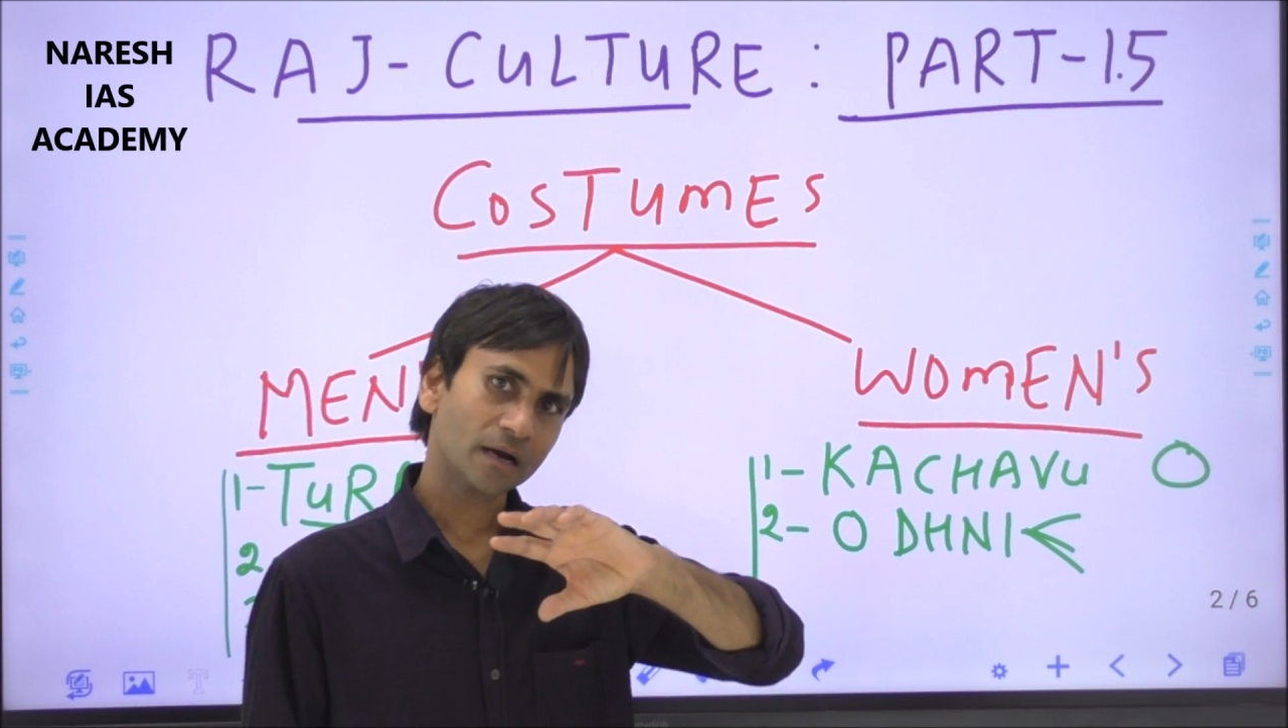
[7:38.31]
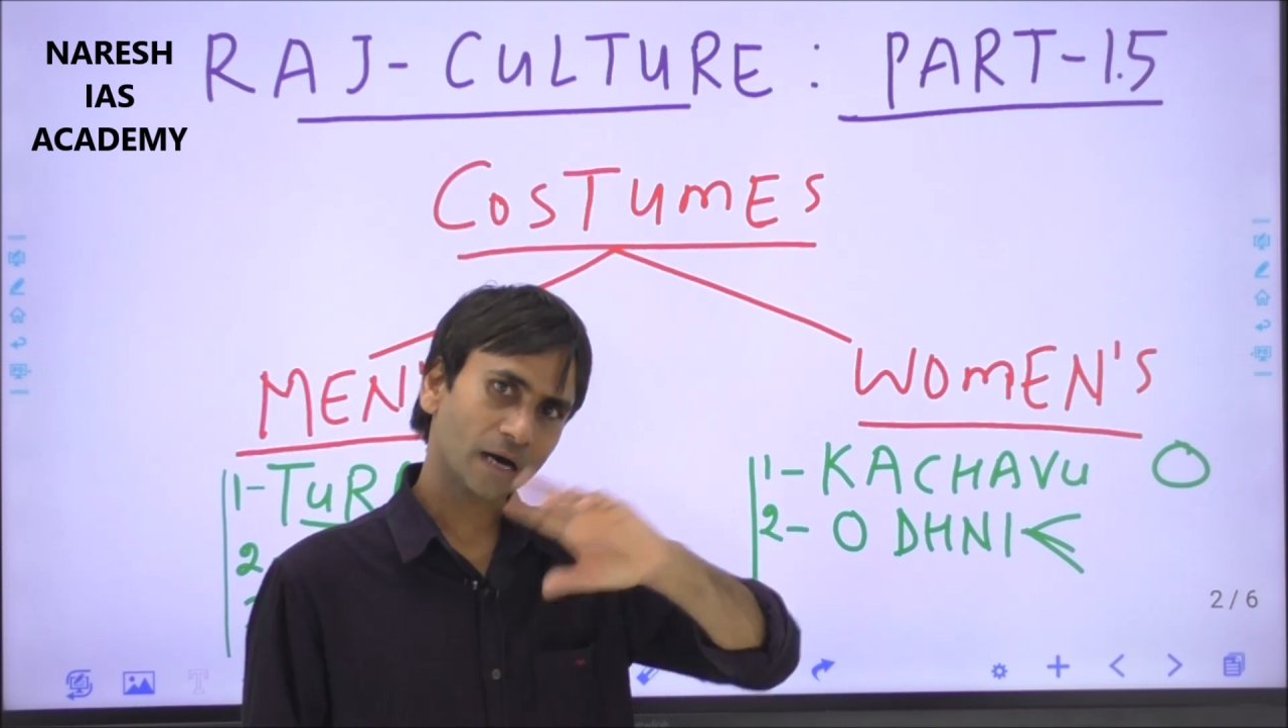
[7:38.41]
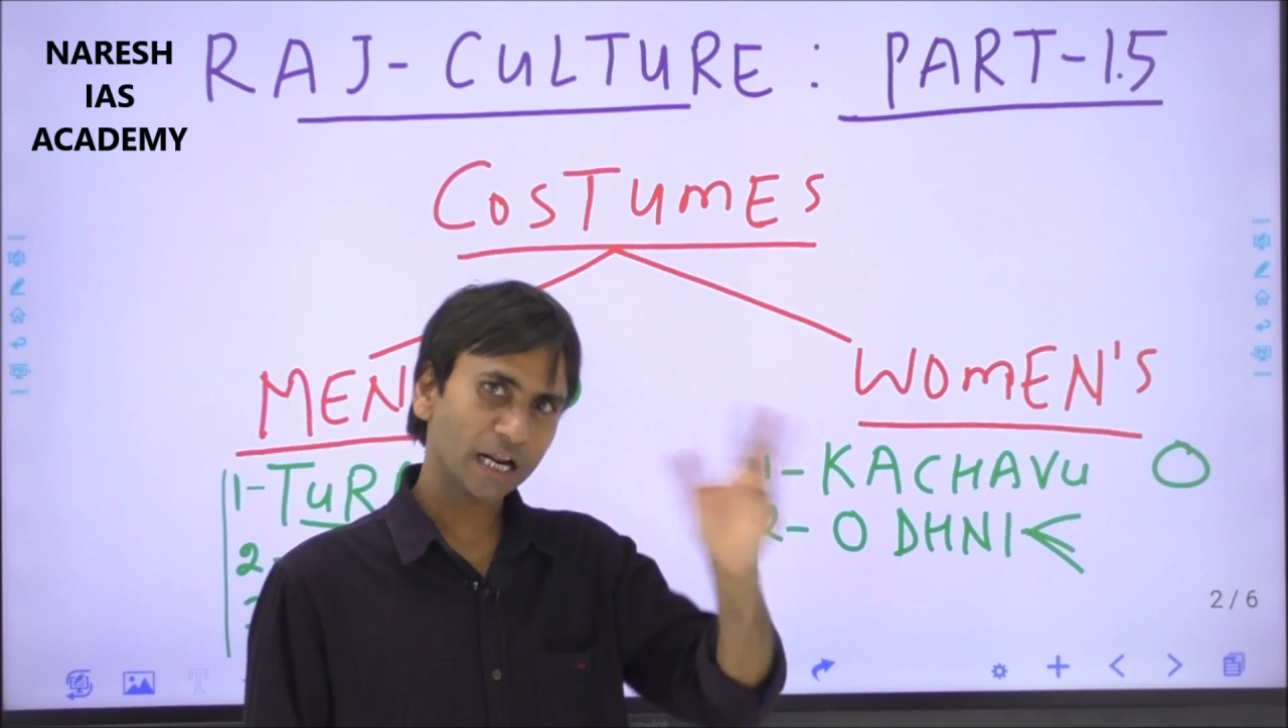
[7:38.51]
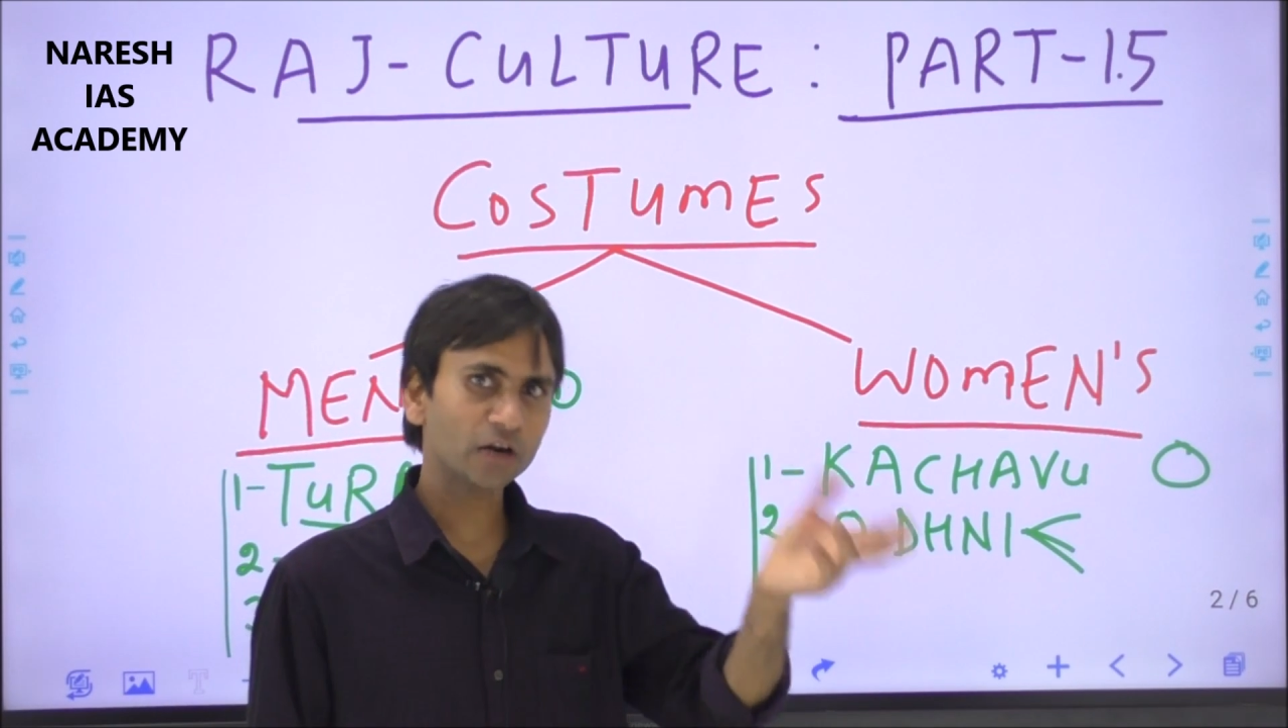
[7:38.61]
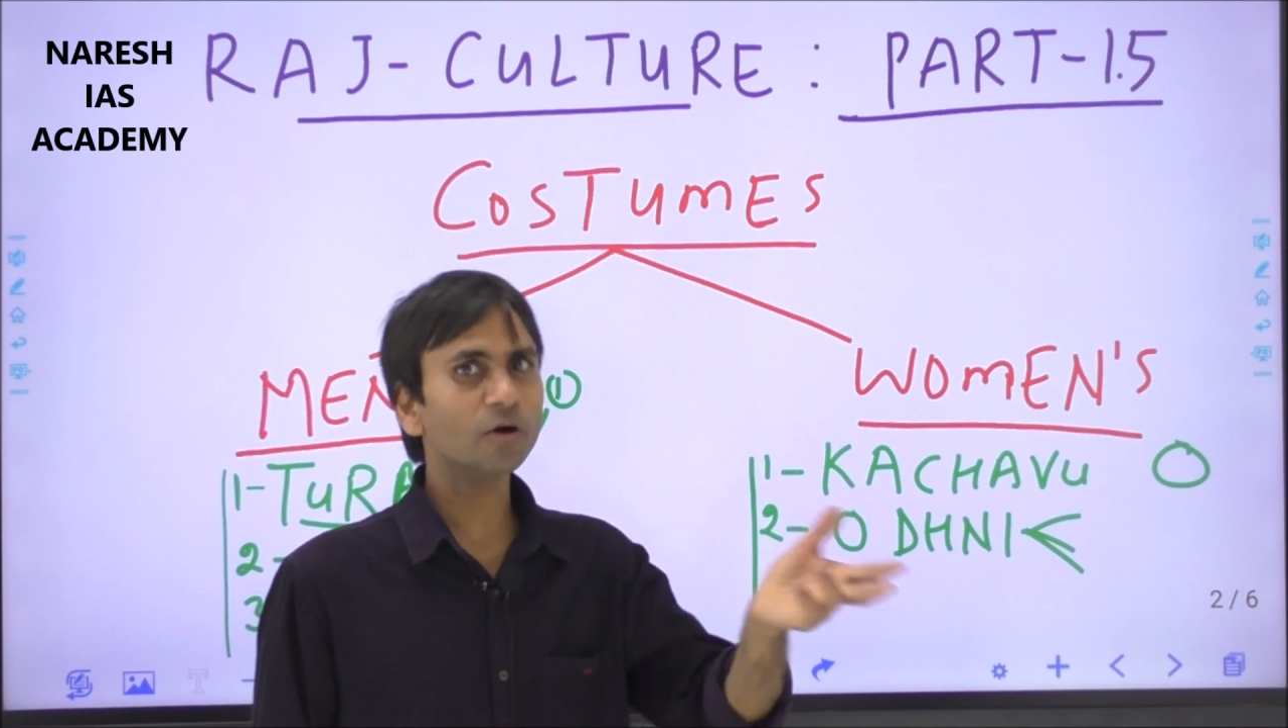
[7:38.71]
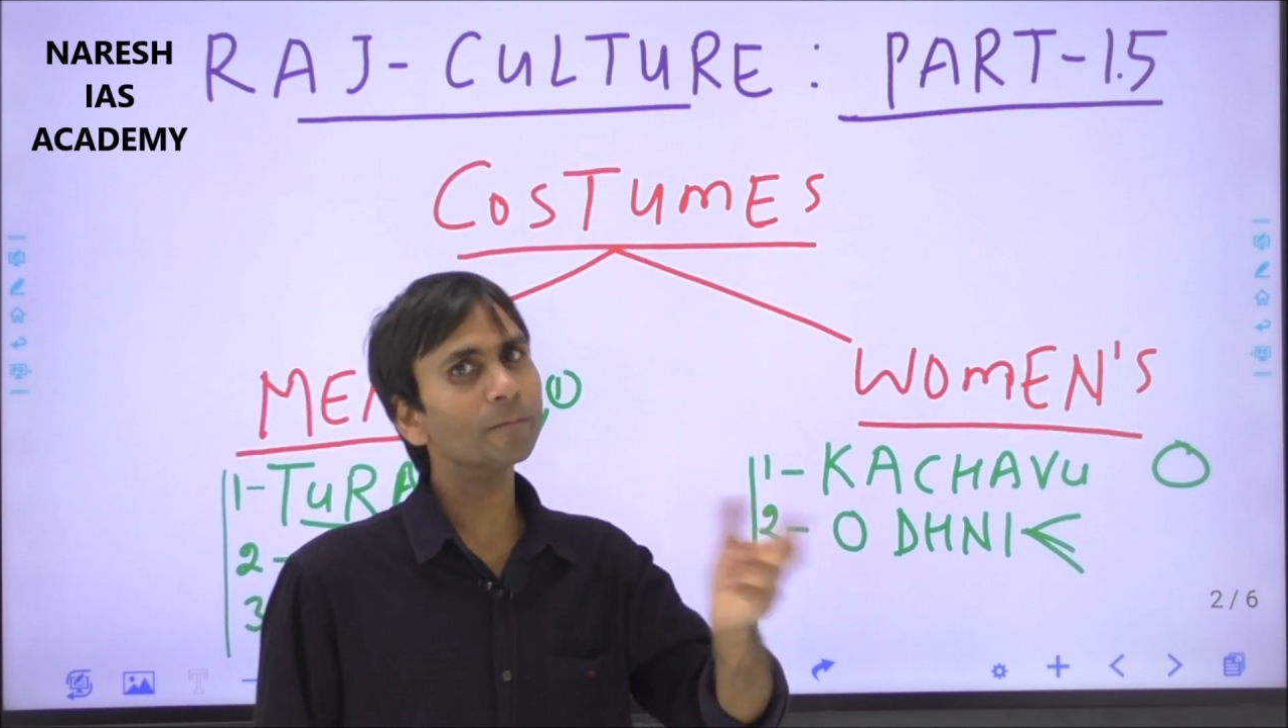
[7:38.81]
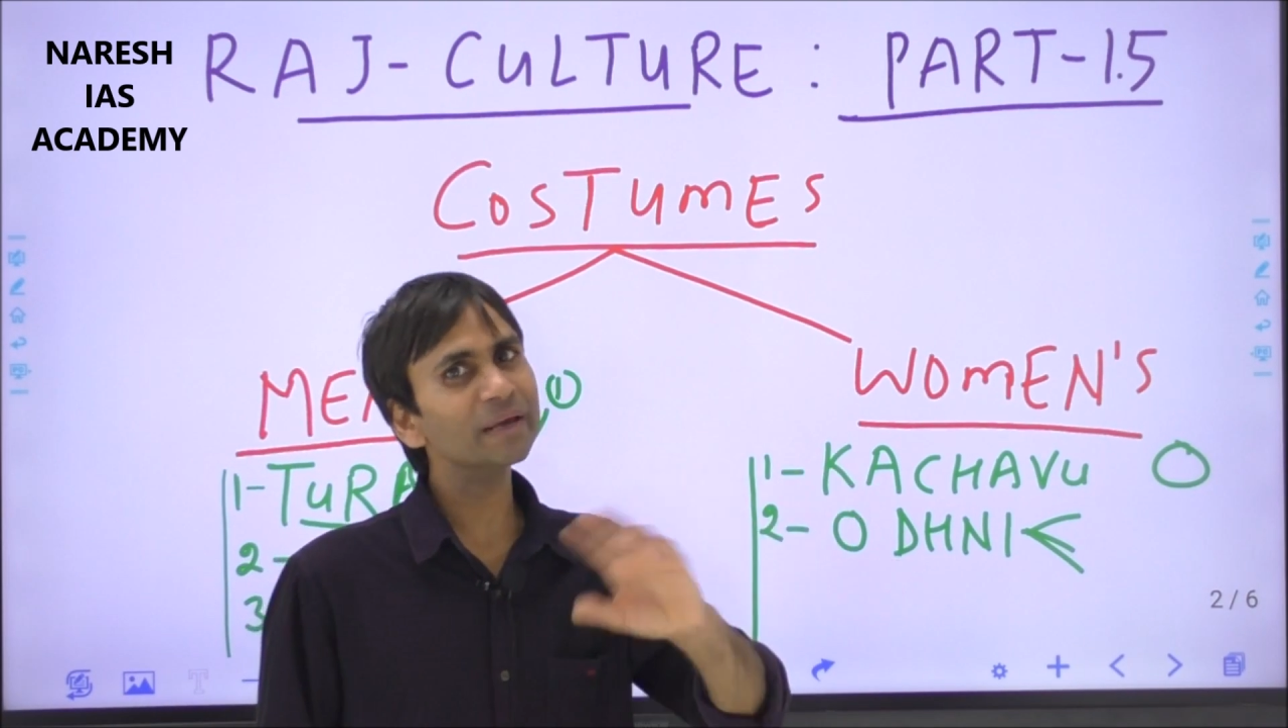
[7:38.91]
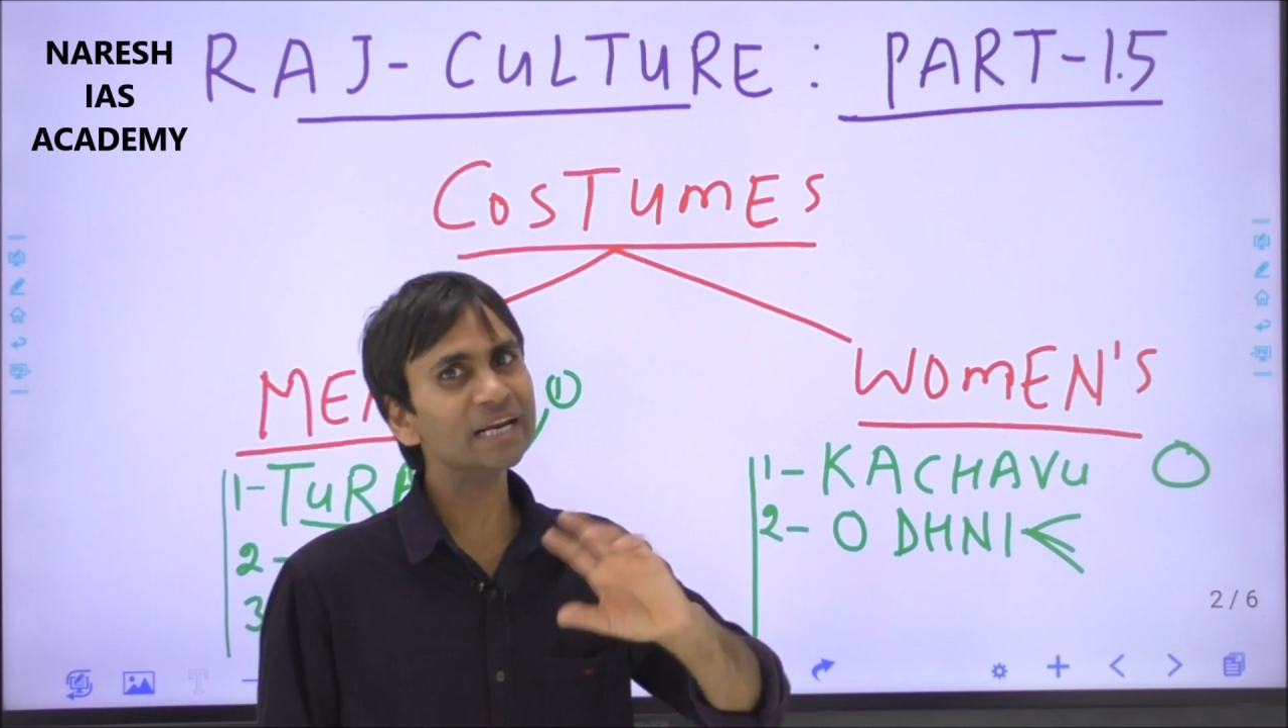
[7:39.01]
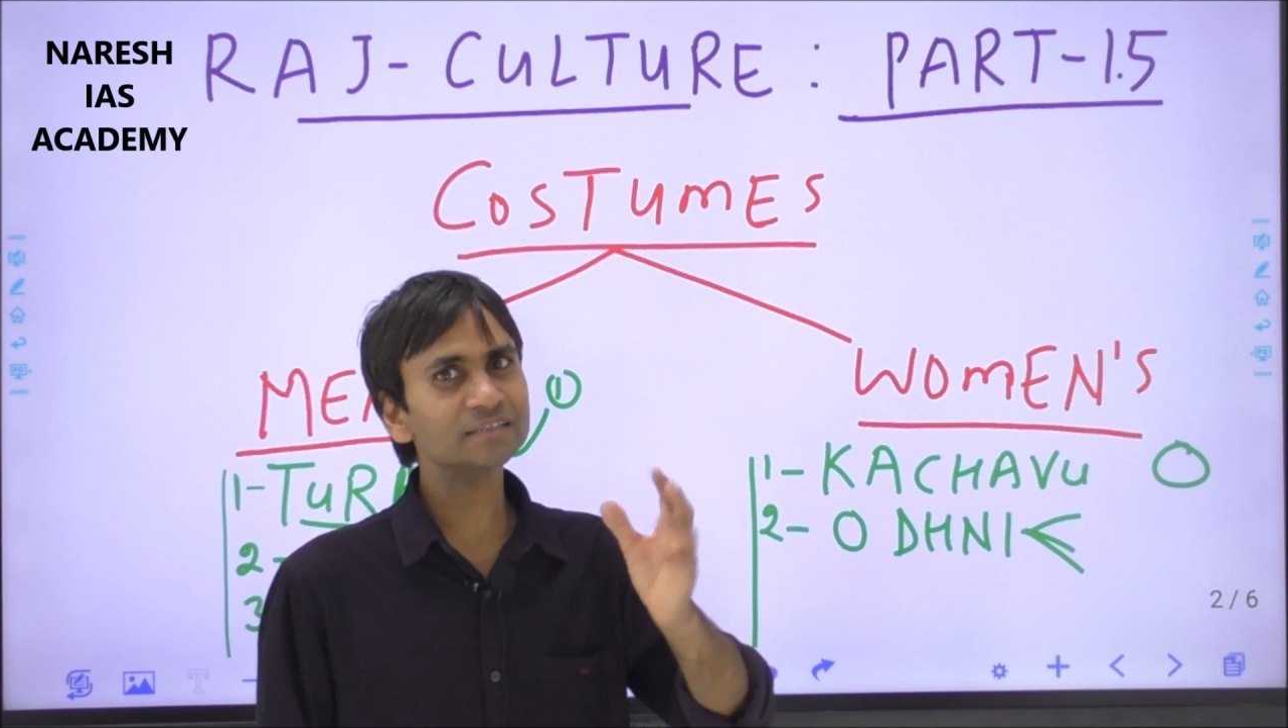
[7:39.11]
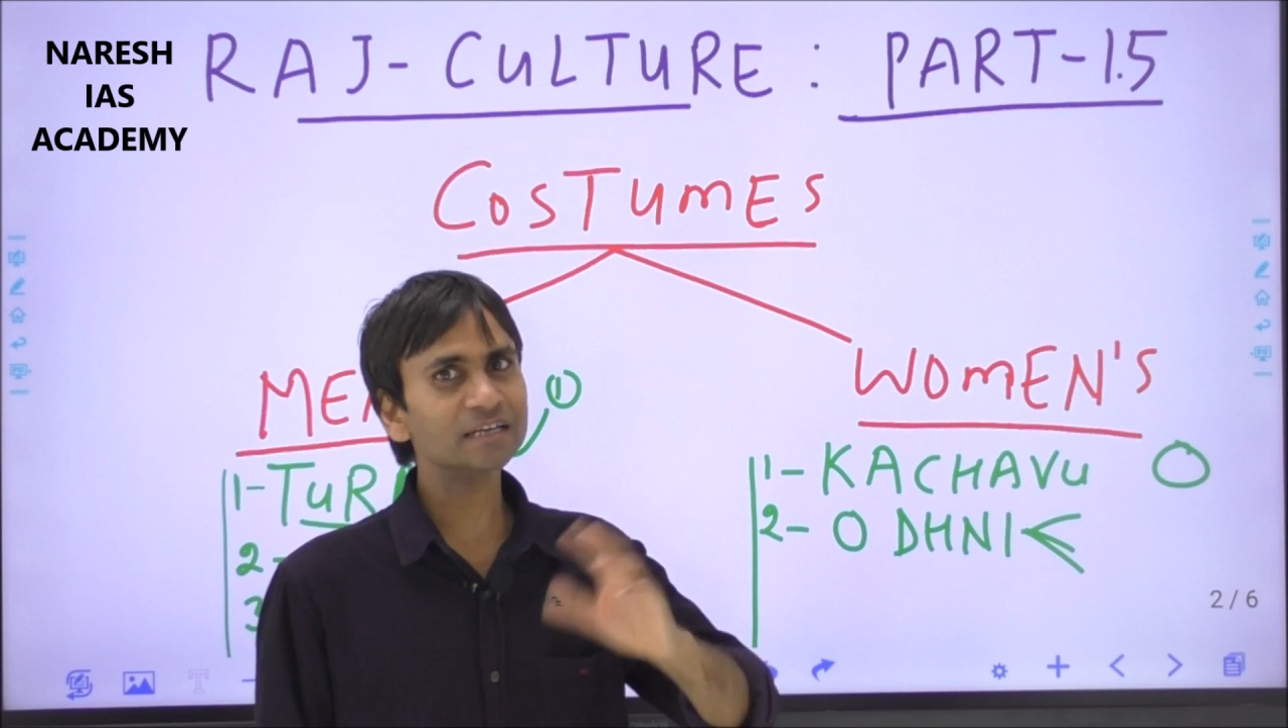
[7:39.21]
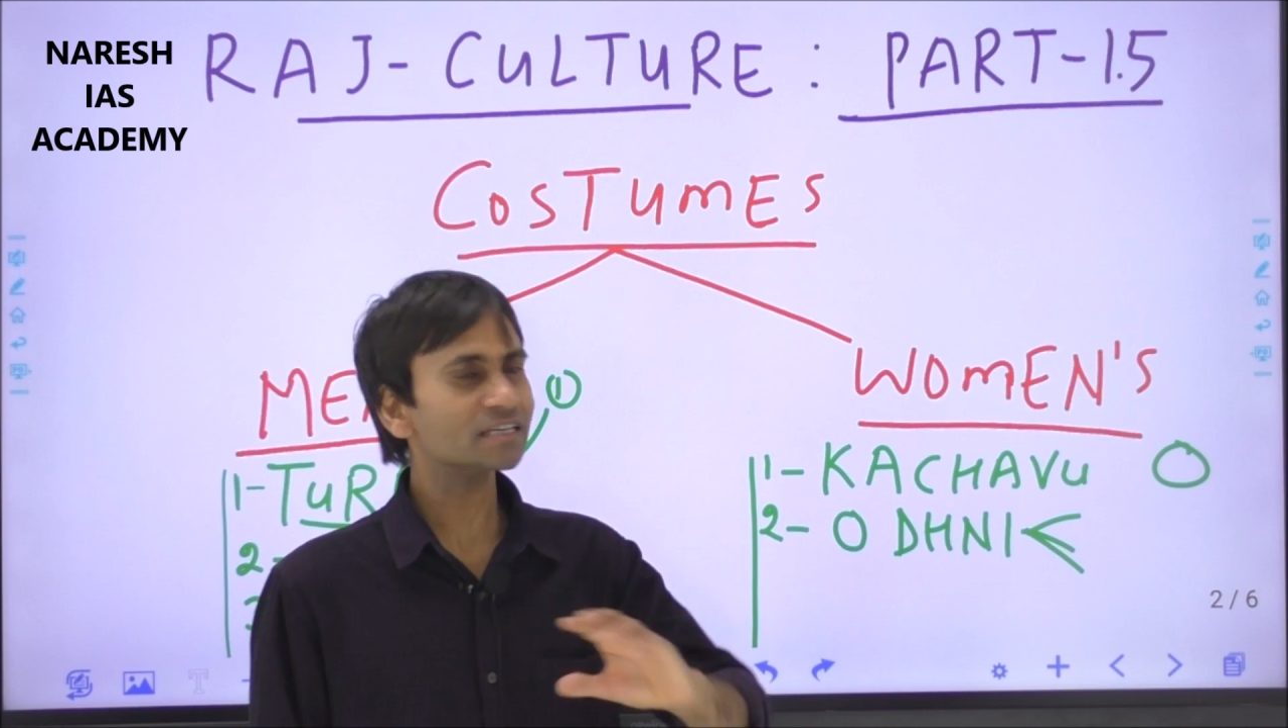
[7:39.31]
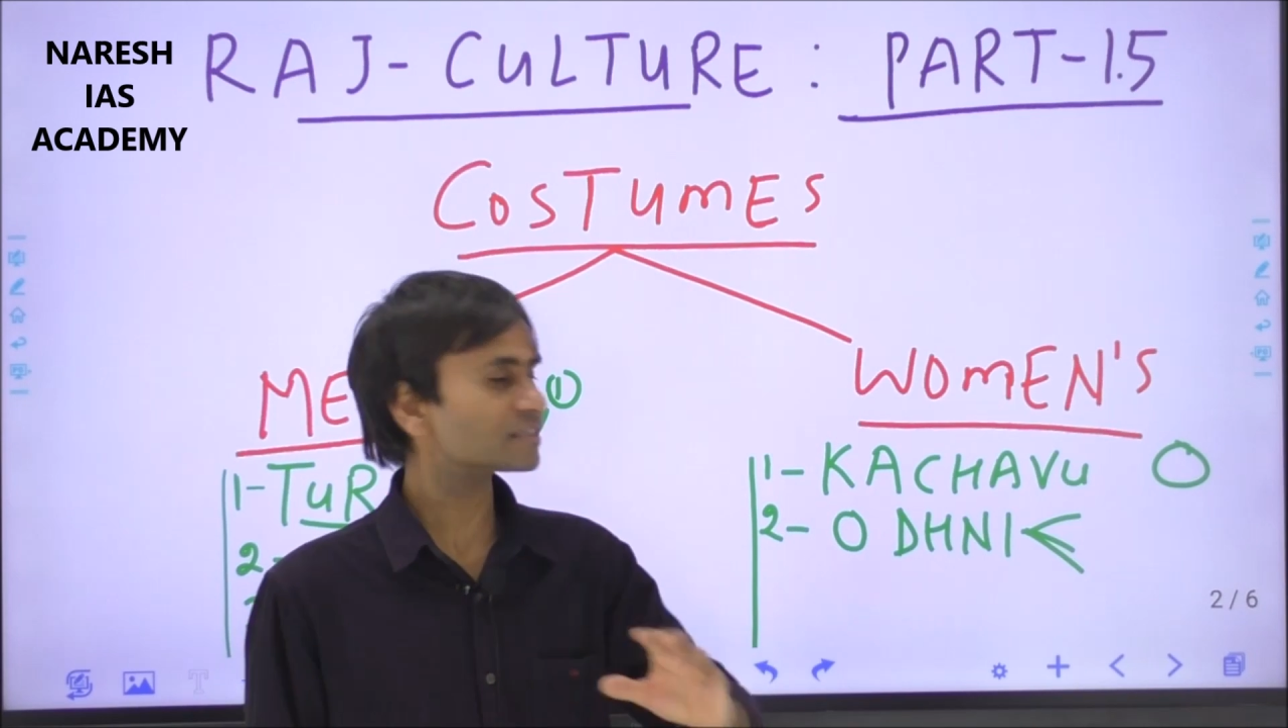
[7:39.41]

color combination